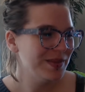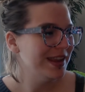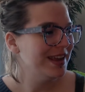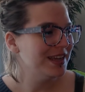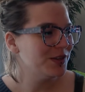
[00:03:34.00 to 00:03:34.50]

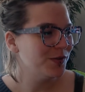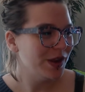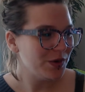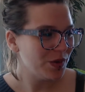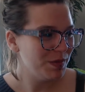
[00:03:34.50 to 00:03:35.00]
His fate
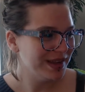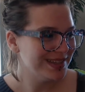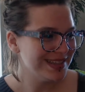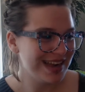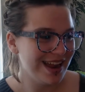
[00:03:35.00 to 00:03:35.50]
remains
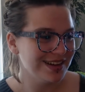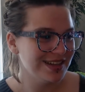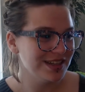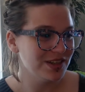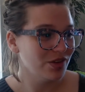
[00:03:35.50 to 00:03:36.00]
stagnant
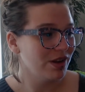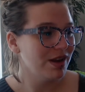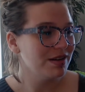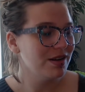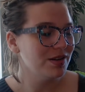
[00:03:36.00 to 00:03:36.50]
until God
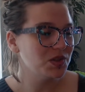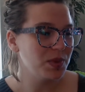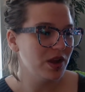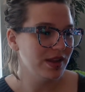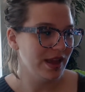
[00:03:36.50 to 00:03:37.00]
calls
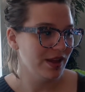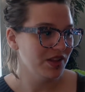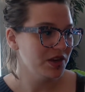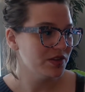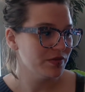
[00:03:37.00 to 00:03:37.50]
upon Gail and
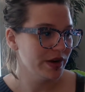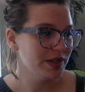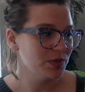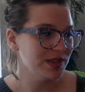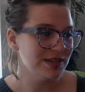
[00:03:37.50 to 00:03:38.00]
his friends
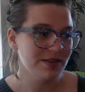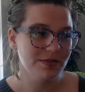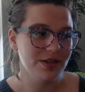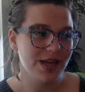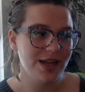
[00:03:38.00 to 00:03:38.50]
with a
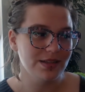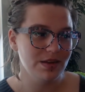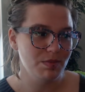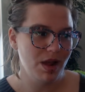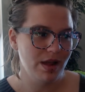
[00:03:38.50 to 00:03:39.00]
different task in
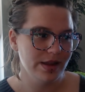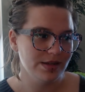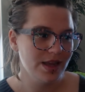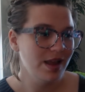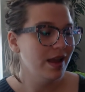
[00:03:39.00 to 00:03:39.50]
mind.
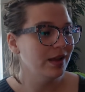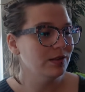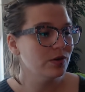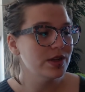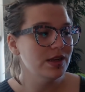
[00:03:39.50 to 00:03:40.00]
A
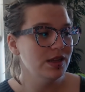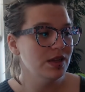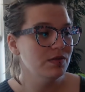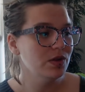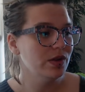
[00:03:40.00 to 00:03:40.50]
lurking
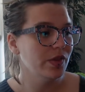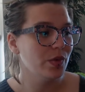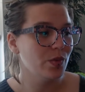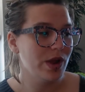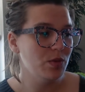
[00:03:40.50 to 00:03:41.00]
evil in the
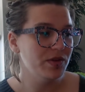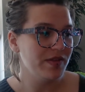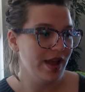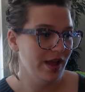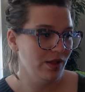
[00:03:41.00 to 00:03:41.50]
realm of
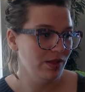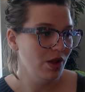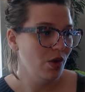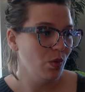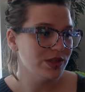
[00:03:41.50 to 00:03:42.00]
hell
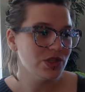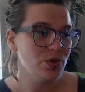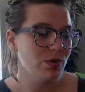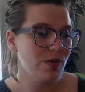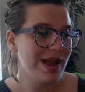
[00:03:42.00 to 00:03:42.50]
wants to
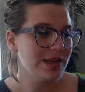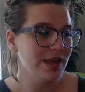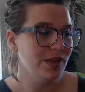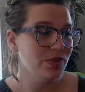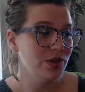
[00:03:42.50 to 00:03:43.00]

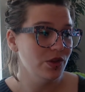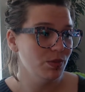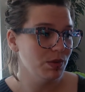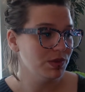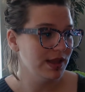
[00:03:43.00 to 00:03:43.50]
eradicate the
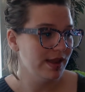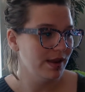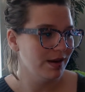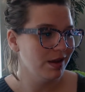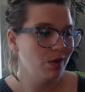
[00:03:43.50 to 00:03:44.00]
human
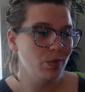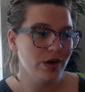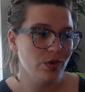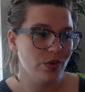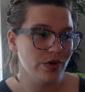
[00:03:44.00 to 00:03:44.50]
plane. But in
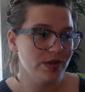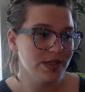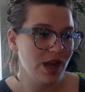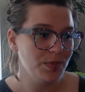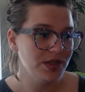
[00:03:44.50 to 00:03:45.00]
order to
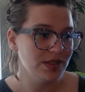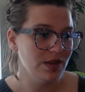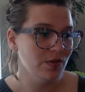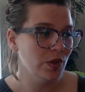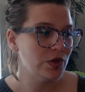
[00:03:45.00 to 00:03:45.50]
stop this
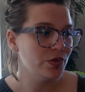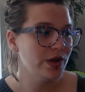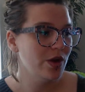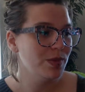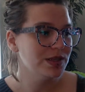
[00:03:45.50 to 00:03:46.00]
evil, the
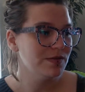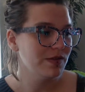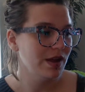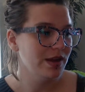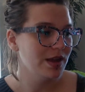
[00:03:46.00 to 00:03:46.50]
trio must
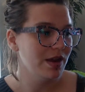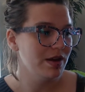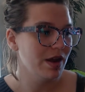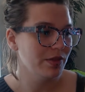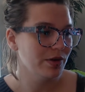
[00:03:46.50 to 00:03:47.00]
find
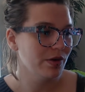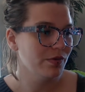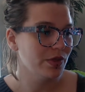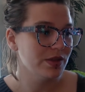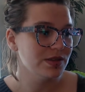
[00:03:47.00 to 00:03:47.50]
another for
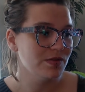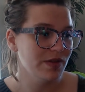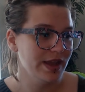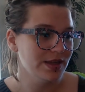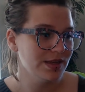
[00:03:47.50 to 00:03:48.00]
this
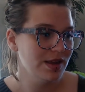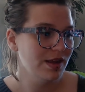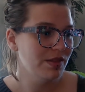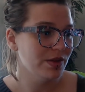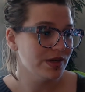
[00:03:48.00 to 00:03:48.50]
fight.
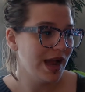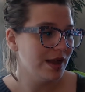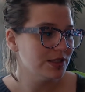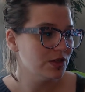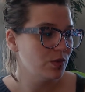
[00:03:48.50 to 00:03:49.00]
They're
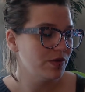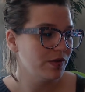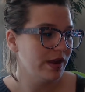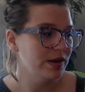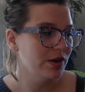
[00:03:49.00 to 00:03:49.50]
tasked with
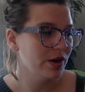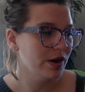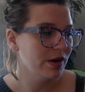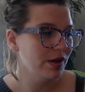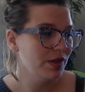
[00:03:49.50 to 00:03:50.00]
finding her,
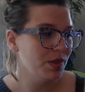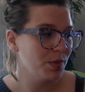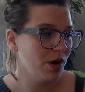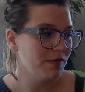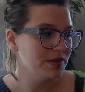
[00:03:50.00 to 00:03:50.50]
the
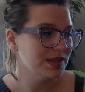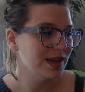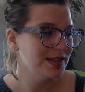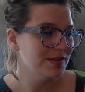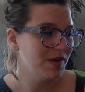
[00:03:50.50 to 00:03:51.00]

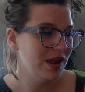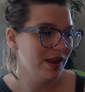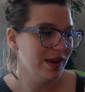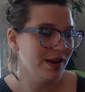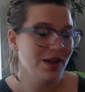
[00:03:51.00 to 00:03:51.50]
prophesized
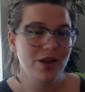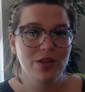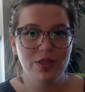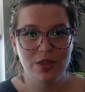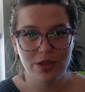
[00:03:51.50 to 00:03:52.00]
vine,
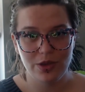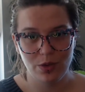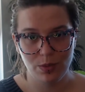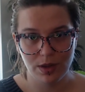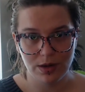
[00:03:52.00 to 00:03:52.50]
the
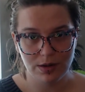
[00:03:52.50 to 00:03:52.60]
human.